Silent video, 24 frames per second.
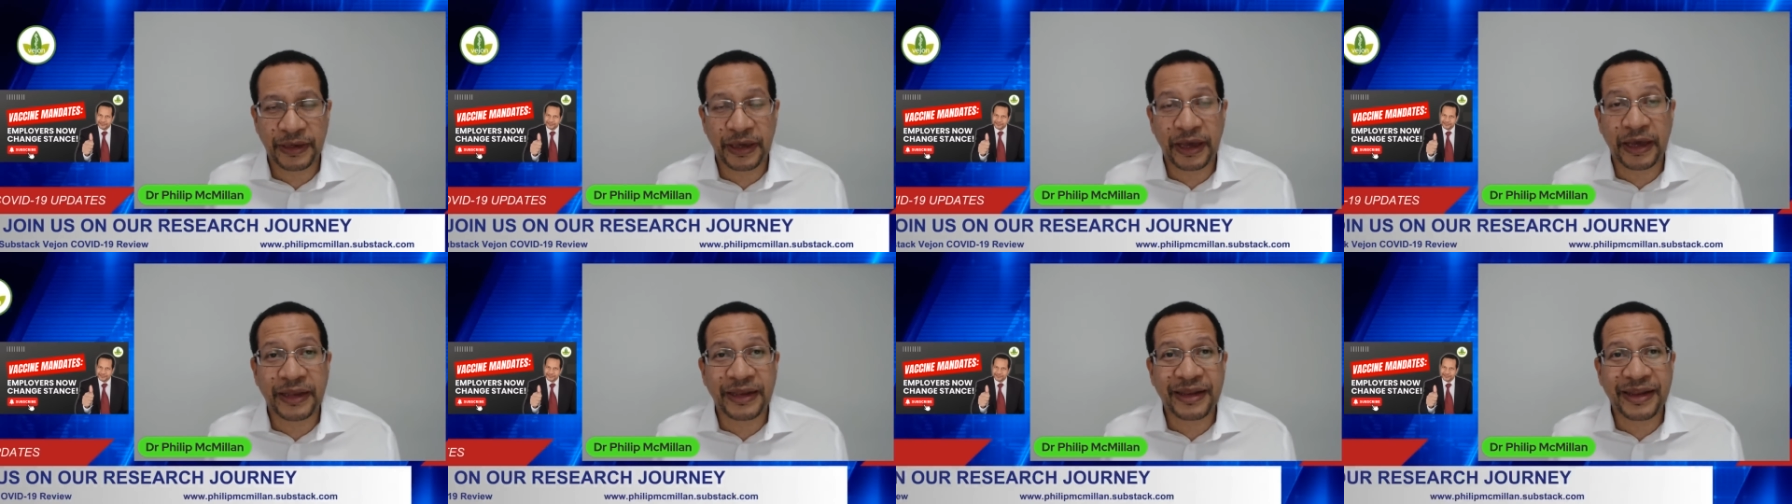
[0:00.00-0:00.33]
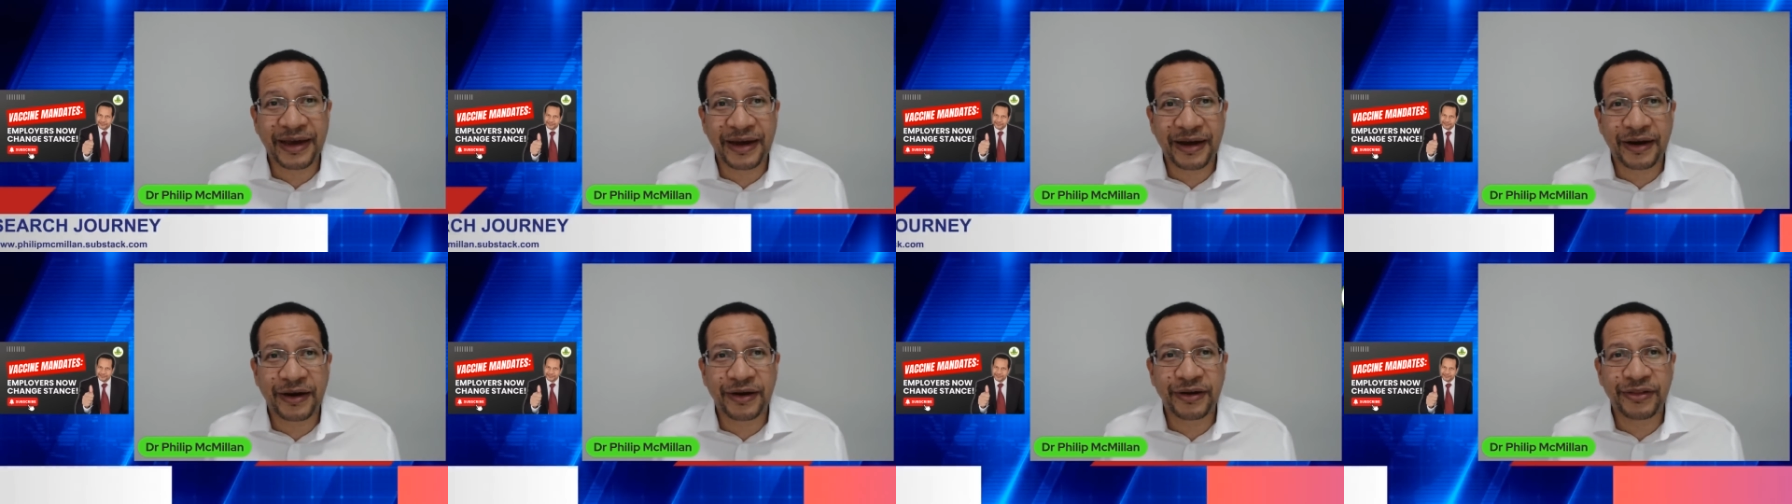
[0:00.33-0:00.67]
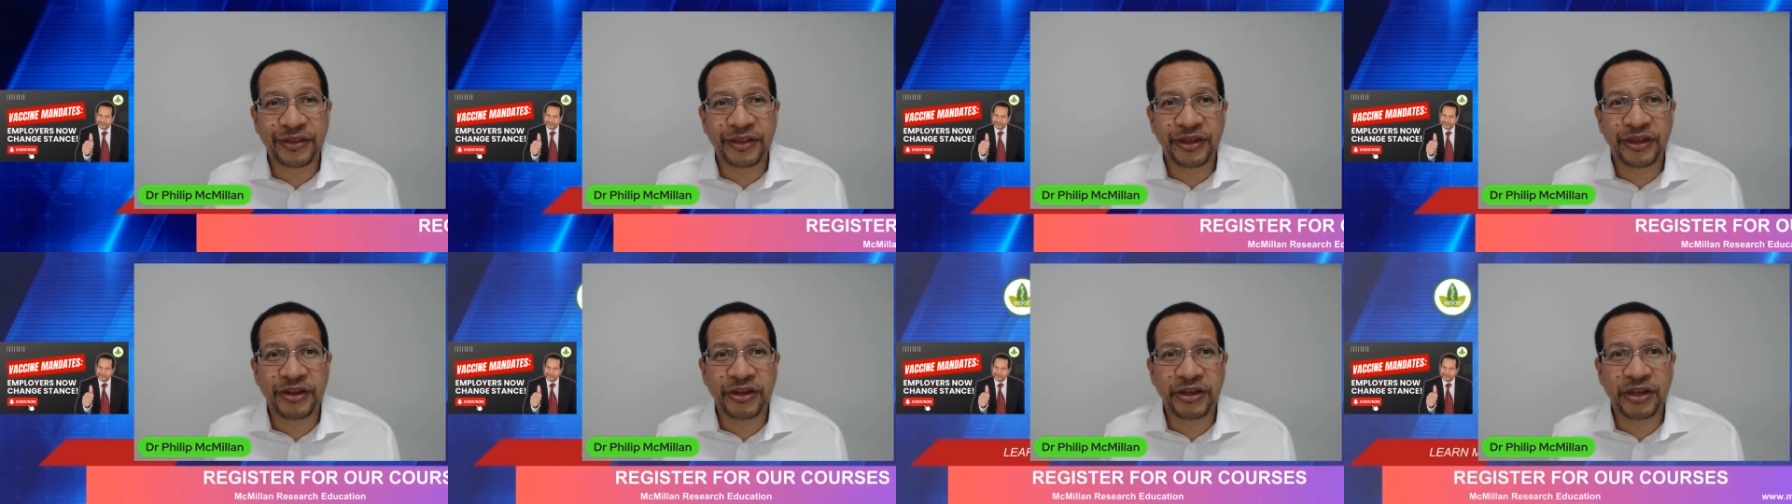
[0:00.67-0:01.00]
And are
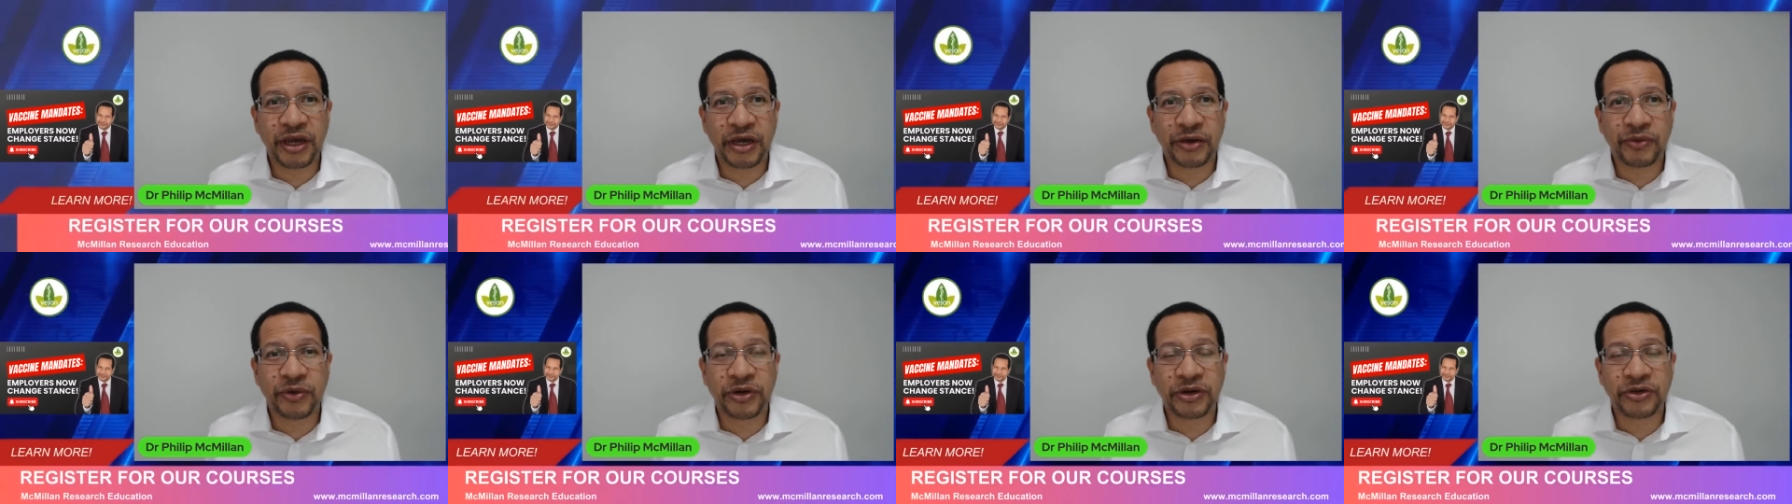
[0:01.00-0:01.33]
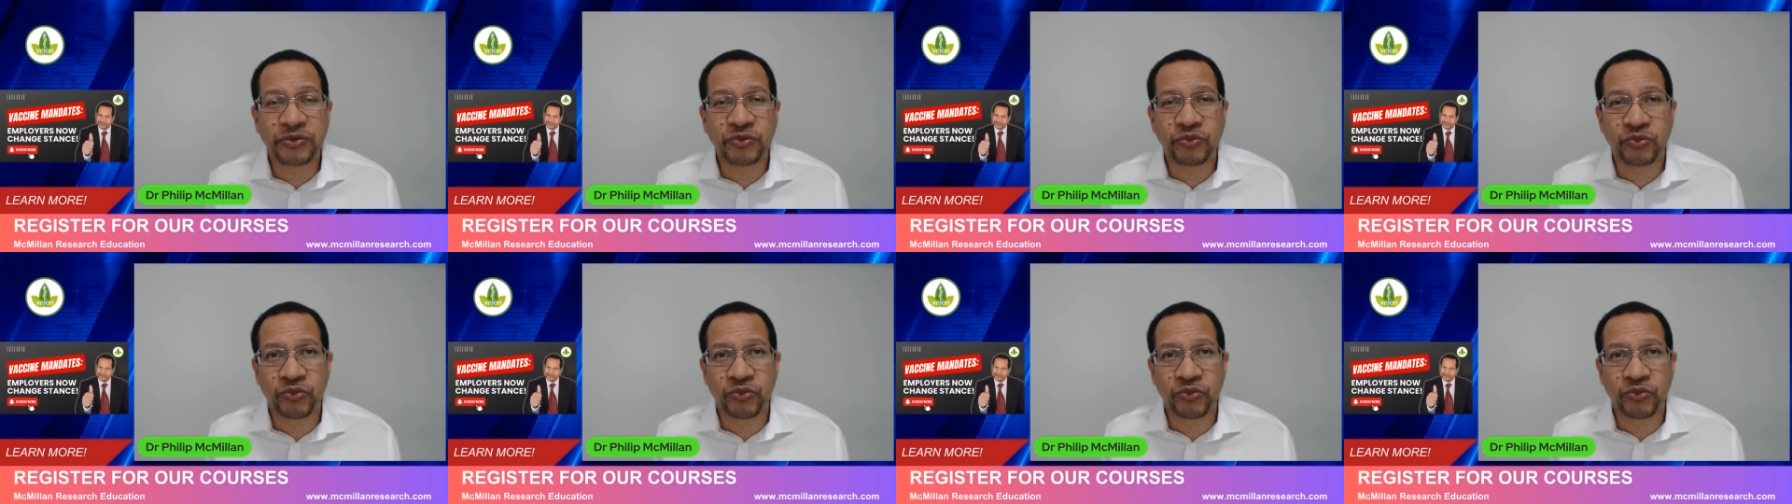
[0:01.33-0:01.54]
they now at